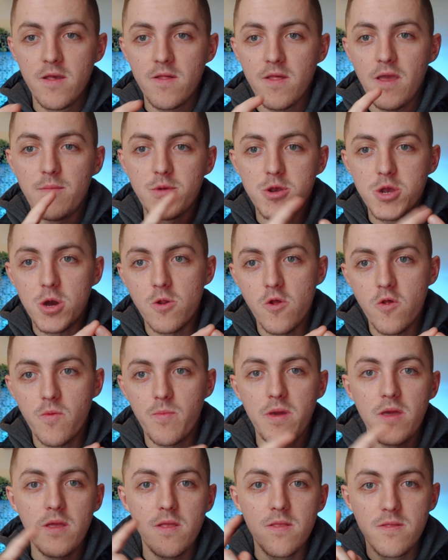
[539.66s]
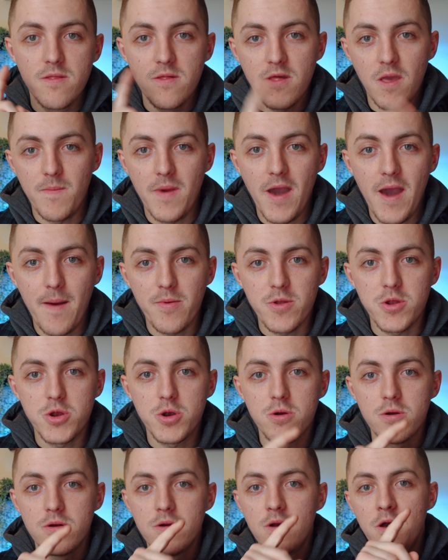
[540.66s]
Same shutter speed, same
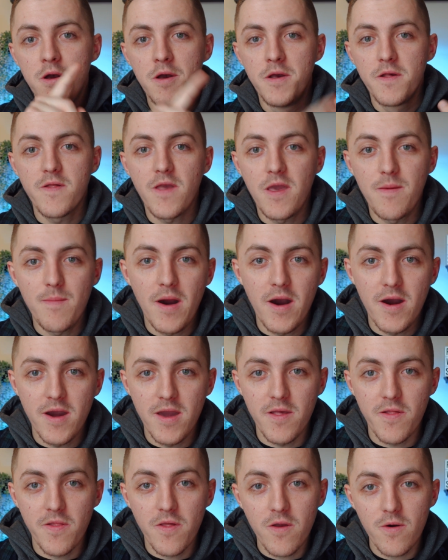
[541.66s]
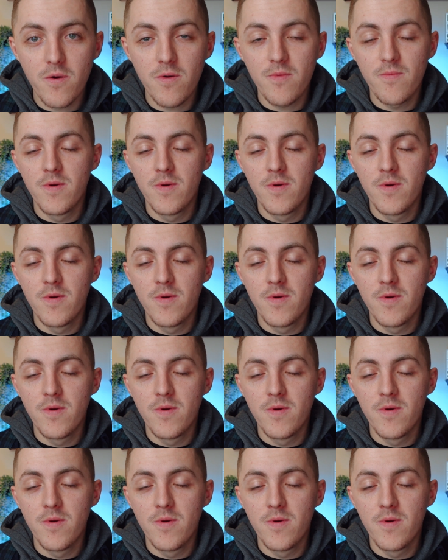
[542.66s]
aperture, same ISO.